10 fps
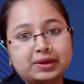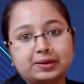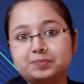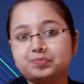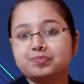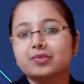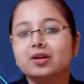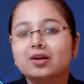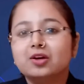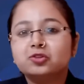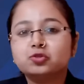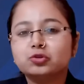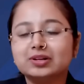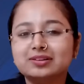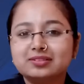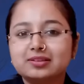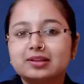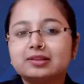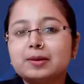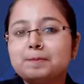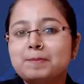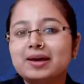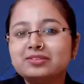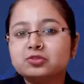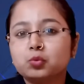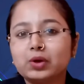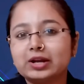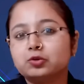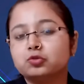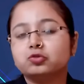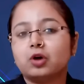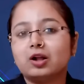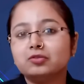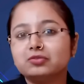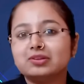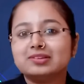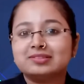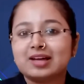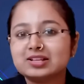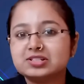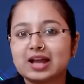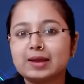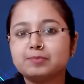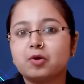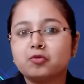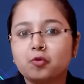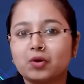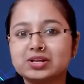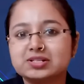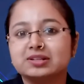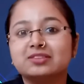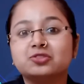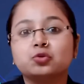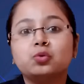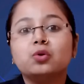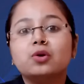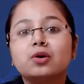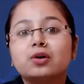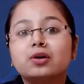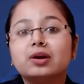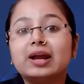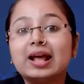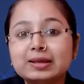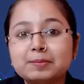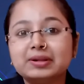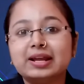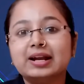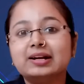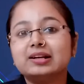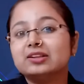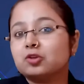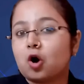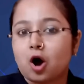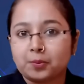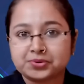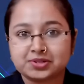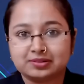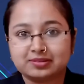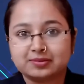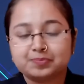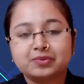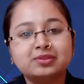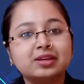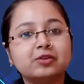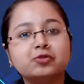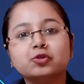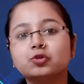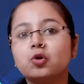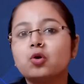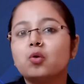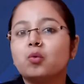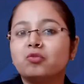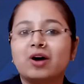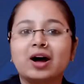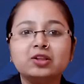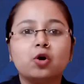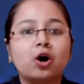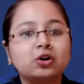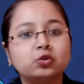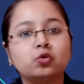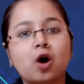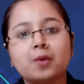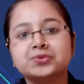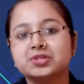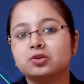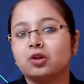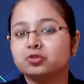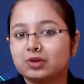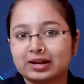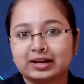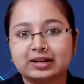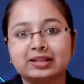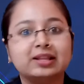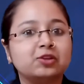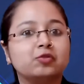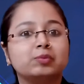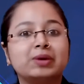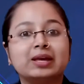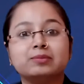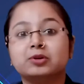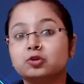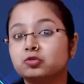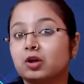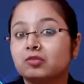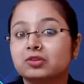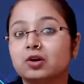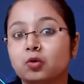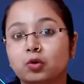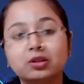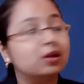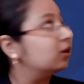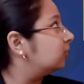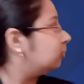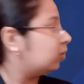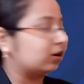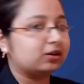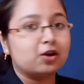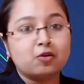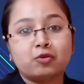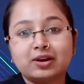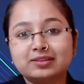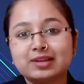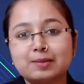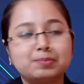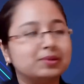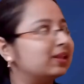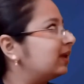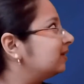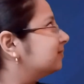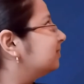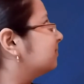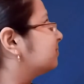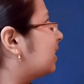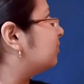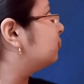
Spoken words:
B. Students, the best way to solve such type of question is to eliminate the options. See, if you know 1 or 2 option also correctly, then you will be able to solve the whole lot. For example, the easiest, I